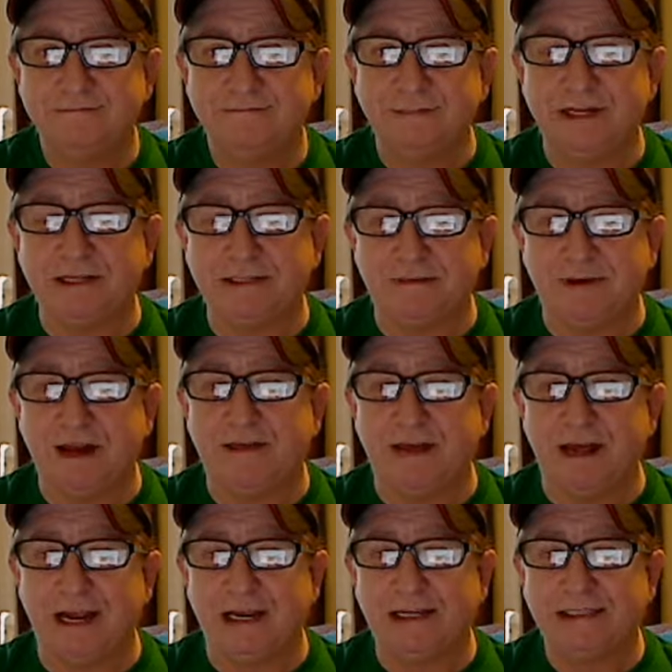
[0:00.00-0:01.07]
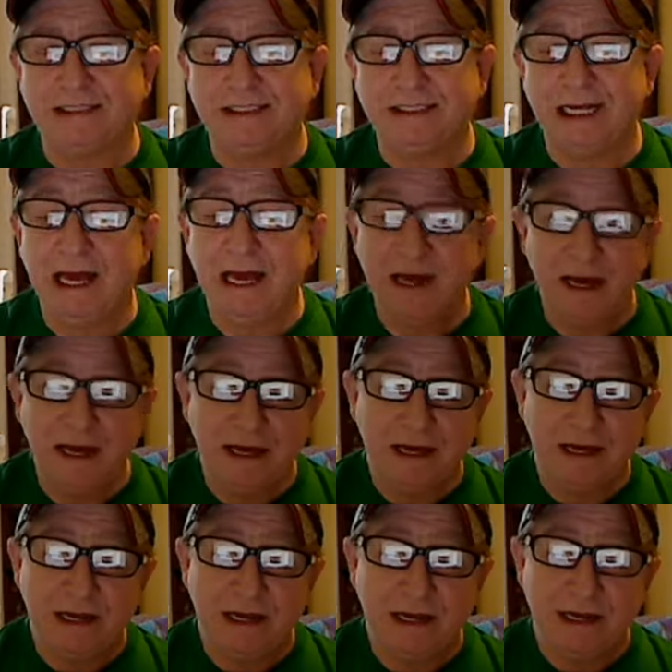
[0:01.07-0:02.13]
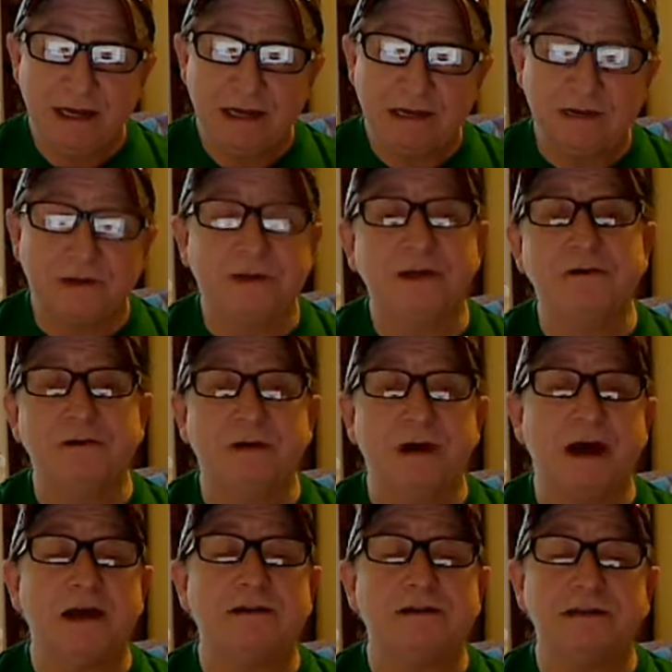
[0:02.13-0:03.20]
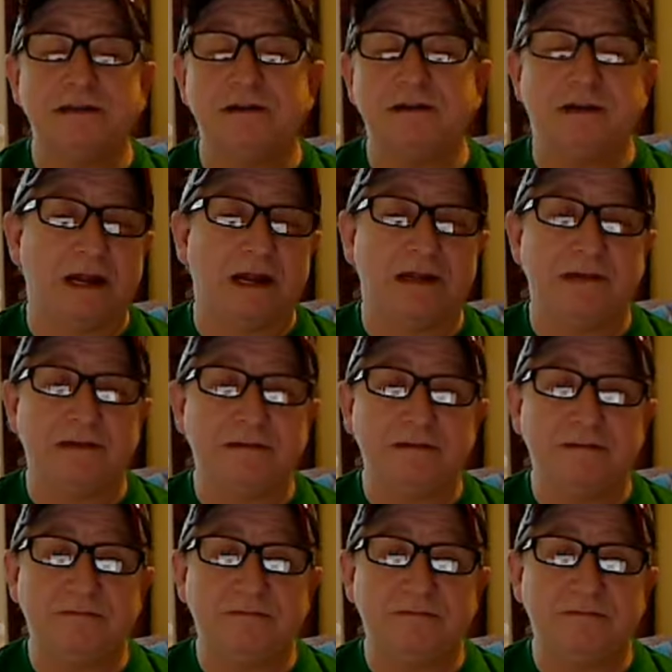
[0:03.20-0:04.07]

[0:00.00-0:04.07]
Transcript: Makes you want to think. So then you ask and you tell us,